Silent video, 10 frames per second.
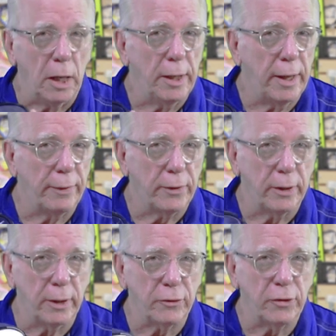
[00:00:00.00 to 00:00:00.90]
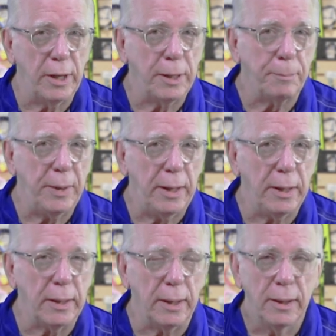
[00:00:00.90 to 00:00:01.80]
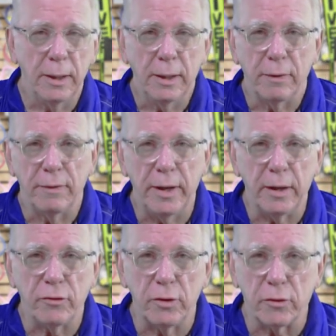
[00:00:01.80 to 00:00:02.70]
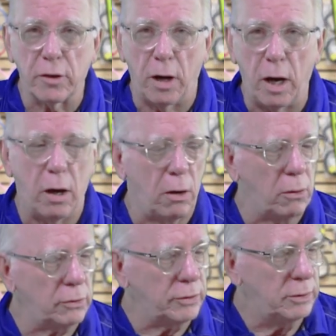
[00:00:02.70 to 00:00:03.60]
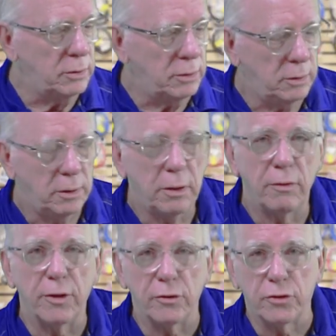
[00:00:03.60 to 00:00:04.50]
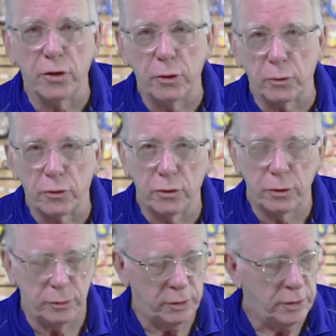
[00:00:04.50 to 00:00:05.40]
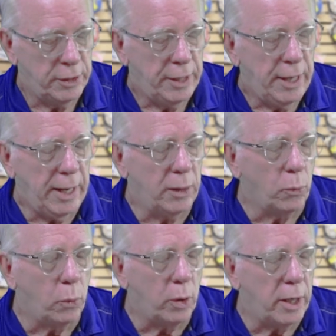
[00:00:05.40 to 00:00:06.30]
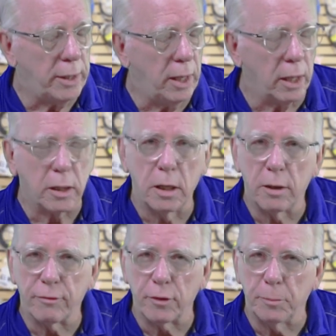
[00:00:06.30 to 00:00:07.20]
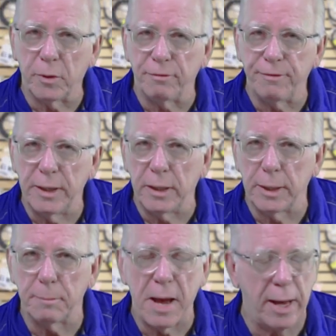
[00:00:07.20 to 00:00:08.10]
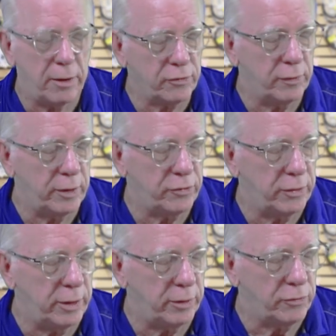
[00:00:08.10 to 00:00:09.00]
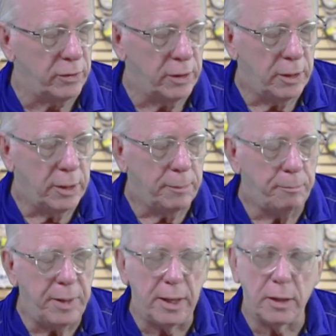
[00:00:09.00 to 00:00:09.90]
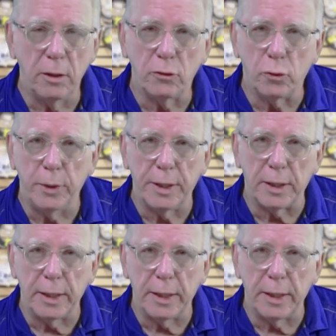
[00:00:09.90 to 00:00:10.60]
another little sneak peek, this is called the Zeus. And what a comfortable feeling mask this is. Big twin